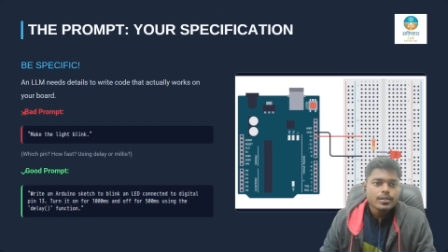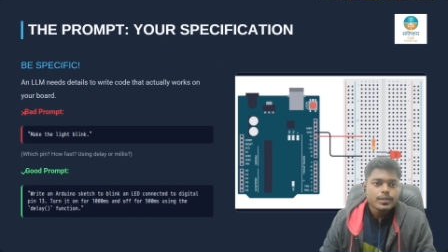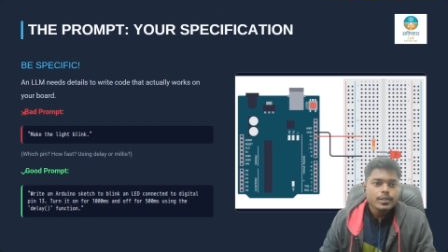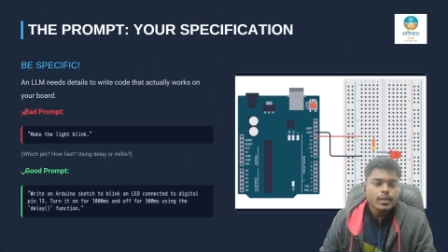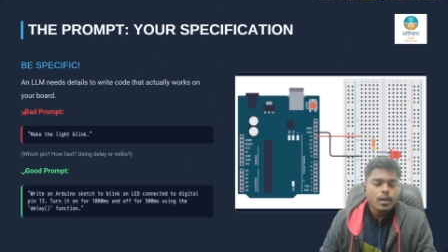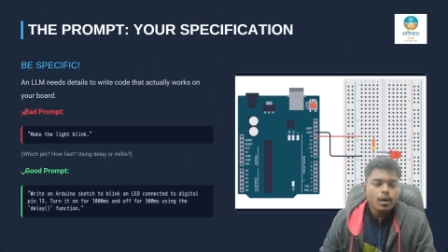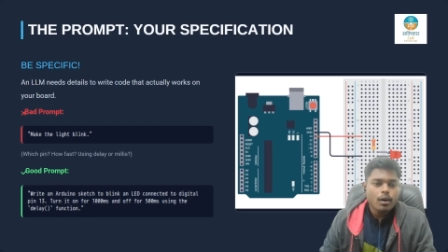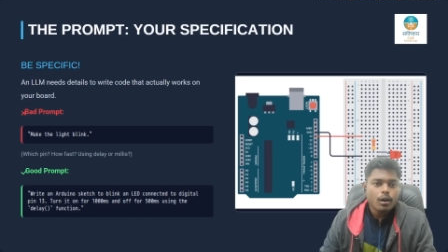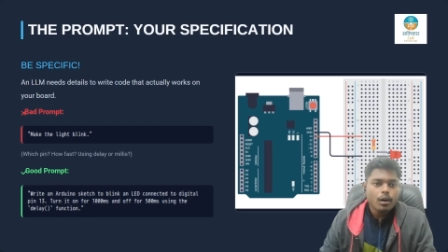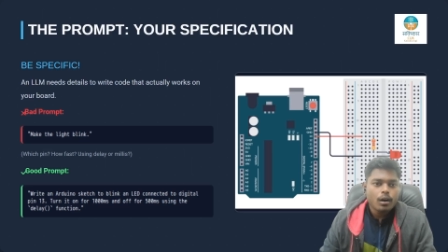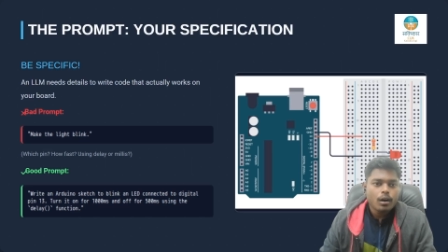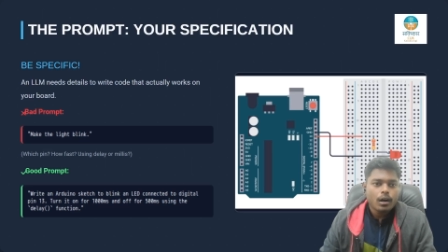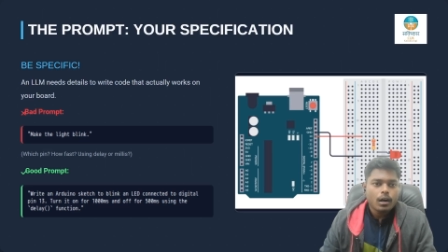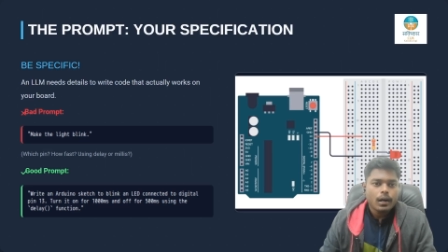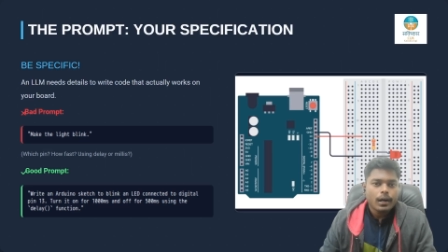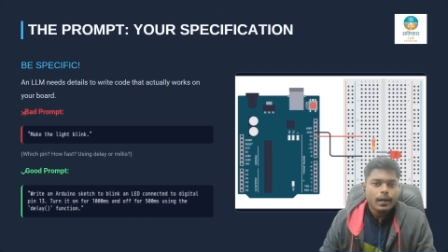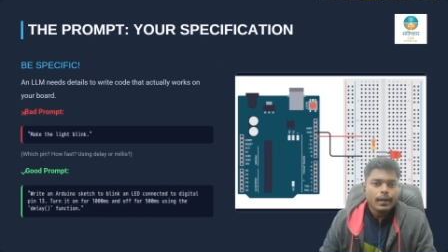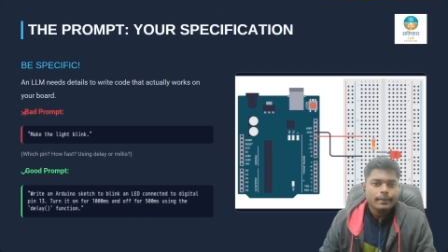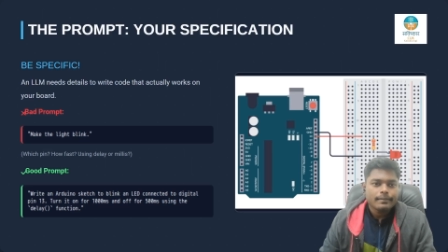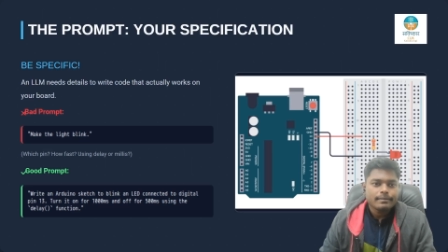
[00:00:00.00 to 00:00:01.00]

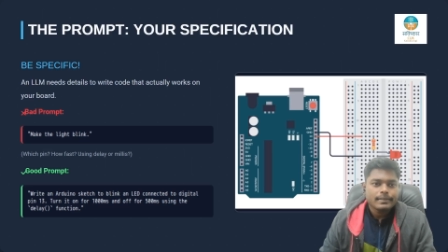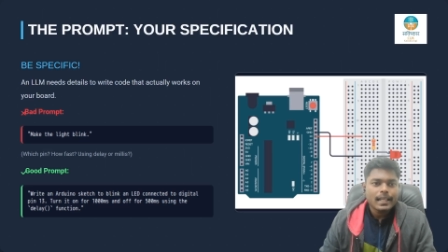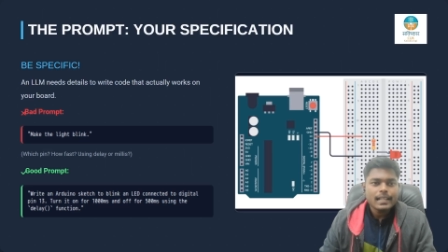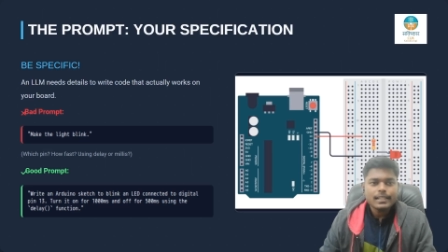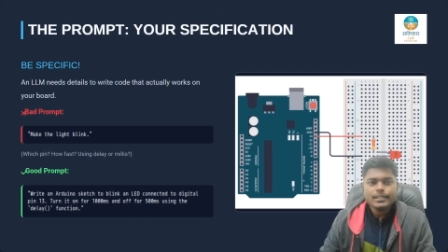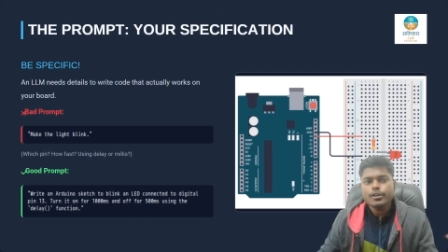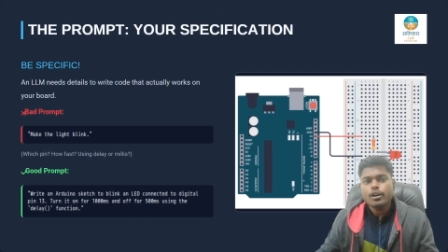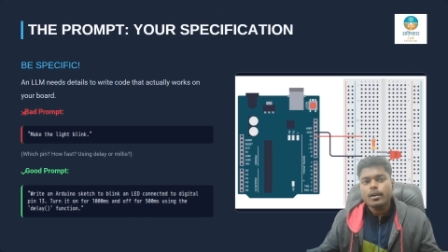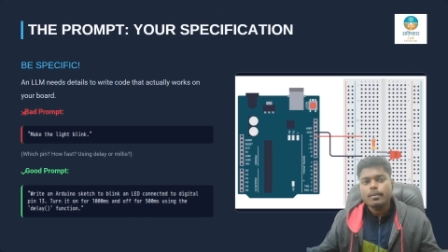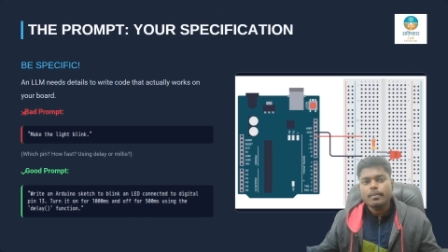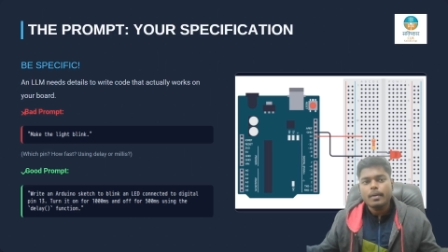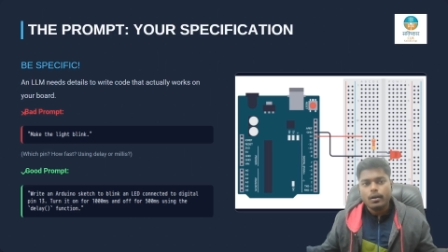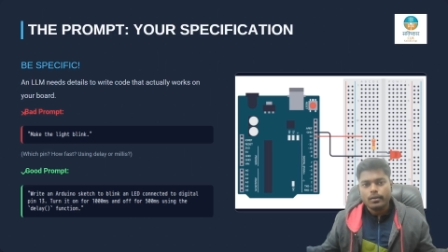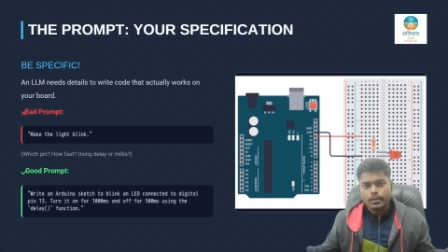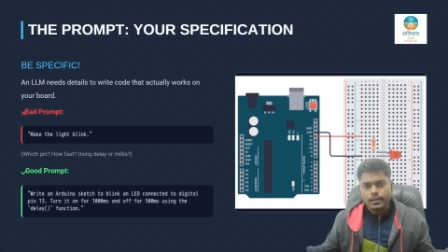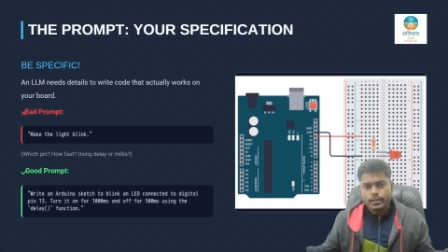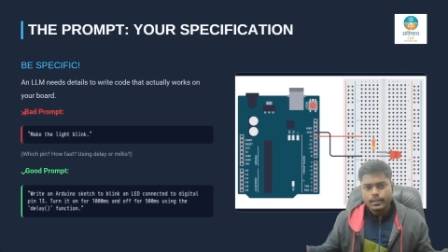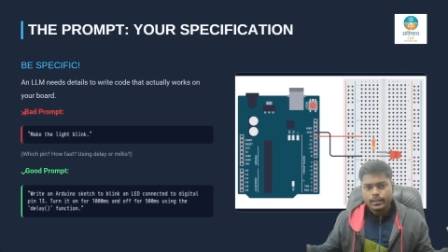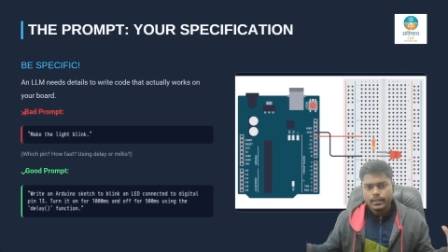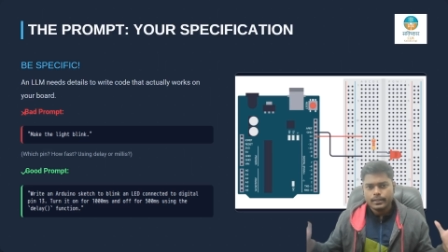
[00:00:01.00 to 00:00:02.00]
So let's talk
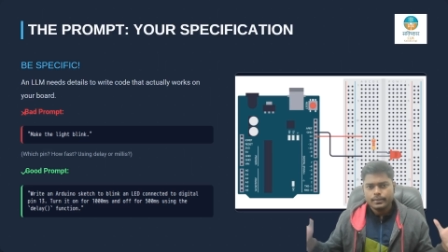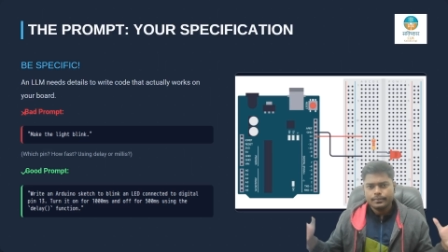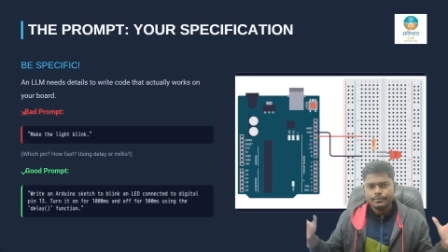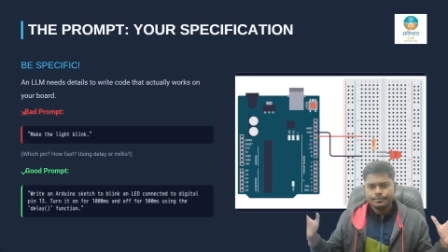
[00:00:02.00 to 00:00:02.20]
about